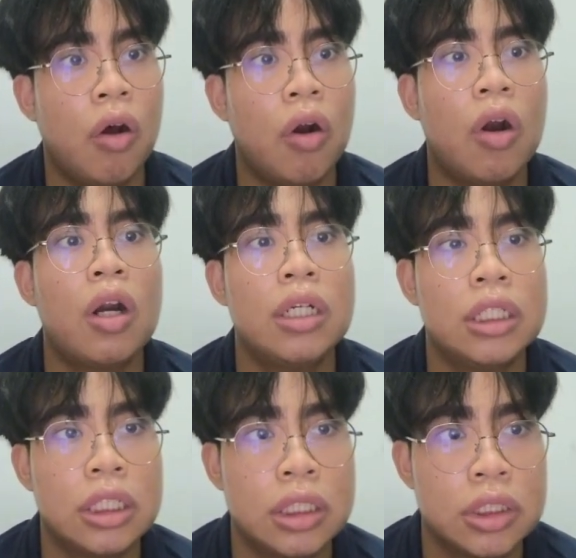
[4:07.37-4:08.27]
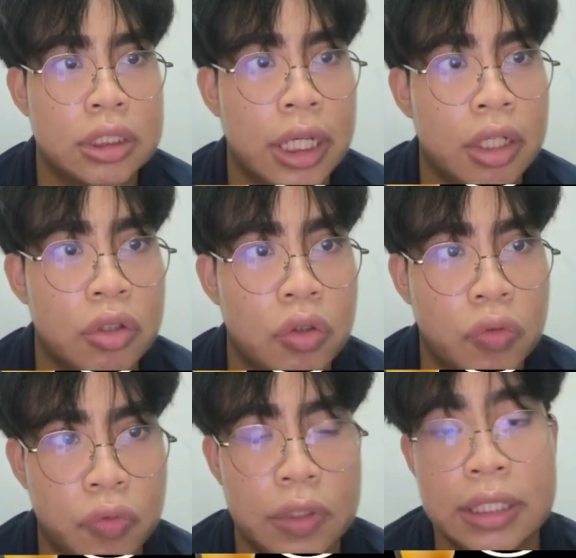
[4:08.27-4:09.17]
or shadow
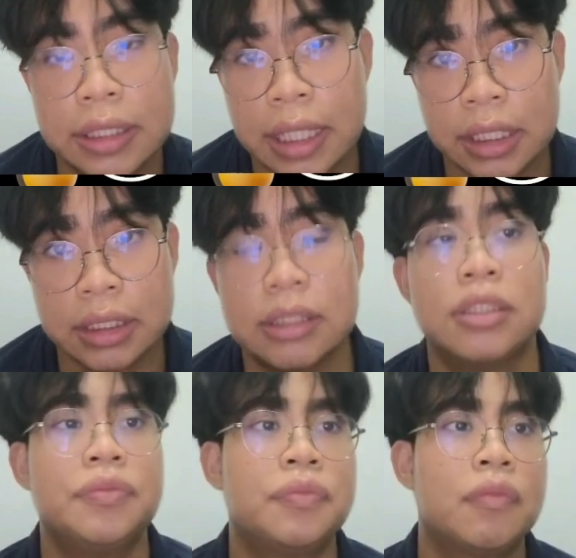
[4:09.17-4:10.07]
fleet tankers.